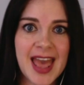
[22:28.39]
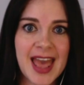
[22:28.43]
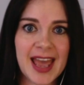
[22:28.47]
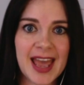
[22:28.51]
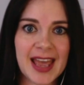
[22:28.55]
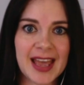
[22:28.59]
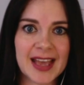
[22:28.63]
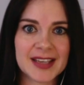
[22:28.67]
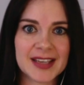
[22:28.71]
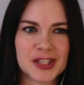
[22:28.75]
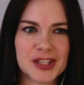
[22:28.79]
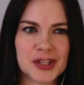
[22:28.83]

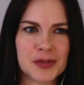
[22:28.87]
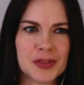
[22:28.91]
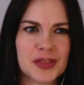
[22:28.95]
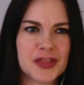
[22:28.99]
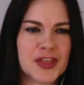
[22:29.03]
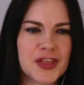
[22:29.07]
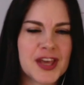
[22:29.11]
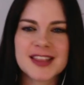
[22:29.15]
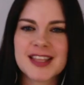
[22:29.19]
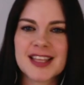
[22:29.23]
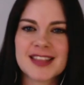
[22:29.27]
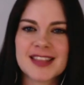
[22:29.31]
And you
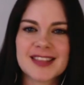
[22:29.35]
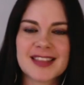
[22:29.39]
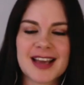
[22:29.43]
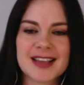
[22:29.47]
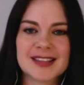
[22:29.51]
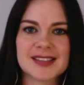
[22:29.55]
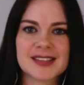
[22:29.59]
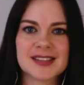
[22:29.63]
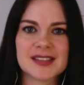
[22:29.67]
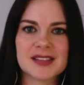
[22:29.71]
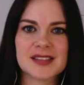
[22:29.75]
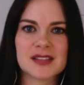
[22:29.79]
think that
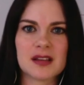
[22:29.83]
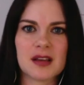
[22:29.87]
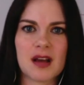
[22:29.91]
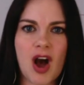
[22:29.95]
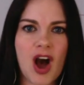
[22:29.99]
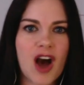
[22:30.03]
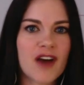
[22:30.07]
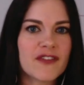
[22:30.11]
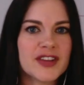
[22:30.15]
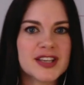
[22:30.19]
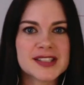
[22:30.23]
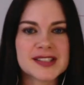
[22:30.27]
that's
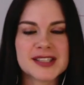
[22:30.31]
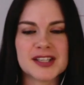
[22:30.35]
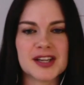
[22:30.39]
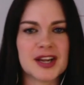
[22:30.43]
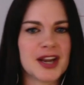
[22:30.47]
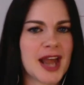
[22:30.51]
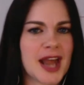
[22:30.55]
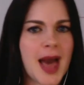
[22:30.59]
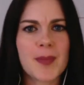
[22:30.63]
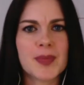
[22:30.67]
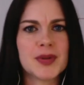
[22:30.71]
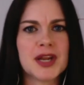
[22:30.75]
obviously
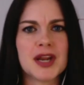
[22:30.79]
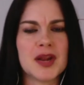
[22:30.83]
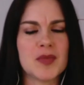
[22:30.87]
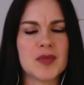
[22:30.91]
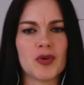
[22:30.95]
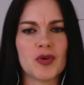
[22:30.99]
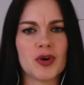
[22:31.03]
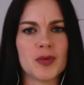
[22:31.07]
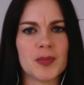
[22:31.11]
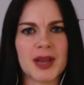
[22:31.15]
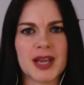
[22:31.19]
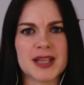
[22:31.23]
not happening
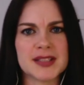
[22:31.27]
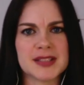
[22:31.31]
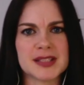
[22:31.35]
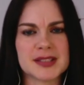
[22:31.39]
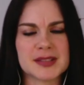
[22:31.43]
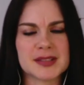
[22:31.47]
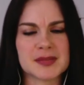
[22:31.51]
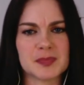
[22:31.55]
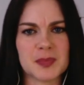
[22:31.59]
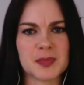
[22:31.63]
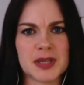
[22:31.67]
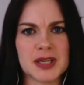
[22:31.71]
anymore because
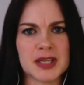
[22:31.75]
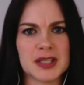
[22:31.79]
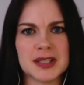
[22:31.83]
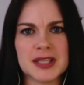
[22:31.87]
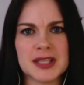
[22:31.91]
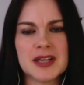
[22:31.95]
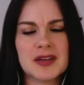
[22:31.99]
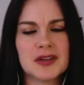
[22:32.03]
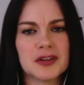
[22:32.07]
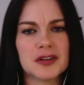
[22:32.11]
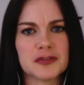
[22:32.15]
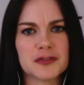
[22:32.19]
it's been
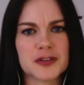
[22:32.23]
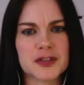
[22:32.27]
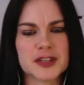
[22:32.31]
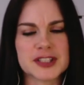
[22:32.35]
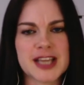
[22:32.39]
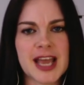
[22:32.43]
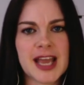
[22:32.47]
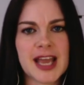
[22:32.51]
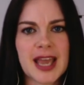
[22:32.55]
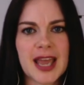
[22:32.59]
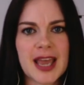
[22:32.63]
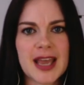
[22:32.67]
illegal for
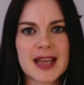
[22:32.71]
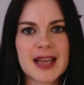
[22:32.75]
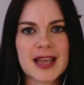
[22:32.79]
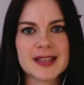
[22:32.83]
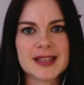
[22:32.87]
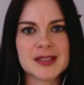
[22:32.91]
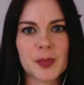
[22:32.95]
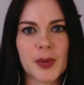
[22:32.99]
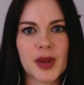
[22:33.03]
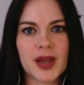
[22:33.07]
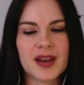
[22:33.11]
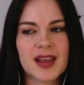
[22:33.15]

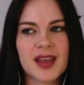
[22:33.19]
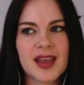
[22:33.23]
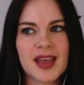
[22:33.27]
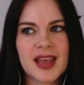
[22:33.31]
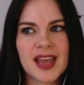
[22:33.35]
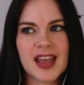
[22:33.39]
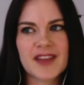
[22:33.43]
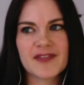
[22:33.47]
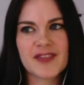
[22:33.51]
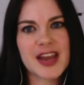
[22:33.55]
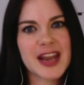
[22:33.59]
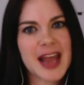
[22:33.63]
decades. But
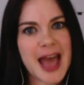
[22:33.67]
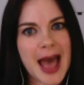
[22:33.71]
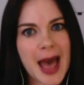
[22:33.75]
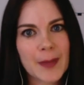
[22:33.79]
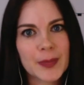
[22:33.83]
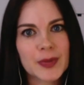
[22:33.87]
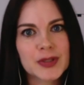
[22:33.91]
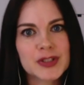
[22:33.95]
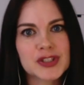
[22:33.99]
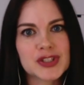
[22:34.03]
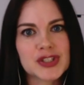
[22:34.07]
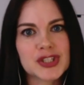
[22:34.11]
if that
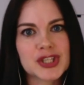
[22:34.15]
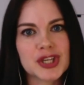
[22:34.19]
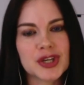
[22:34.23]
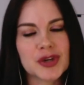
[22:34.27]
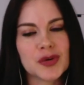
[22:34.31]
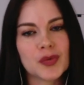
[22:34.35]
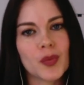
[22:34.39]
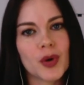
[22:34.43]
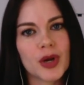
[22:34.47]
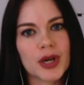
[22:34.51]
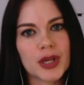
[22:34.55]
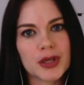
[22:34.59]
happens to
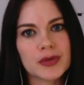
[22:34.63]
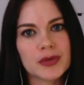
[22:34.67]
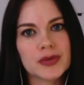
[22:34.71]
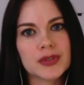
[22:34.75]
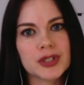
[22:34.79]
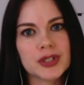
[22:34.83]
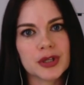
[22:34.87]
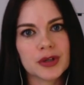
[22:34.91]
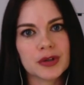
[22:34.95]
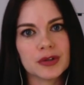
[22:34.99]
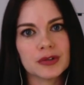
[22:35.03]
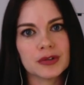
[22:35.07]
you, what do you
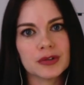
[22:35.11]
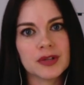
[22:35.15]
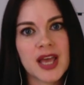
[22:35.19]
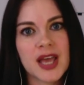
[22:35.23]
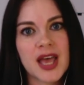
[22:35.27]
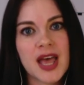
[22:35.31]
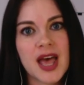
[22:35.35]
do?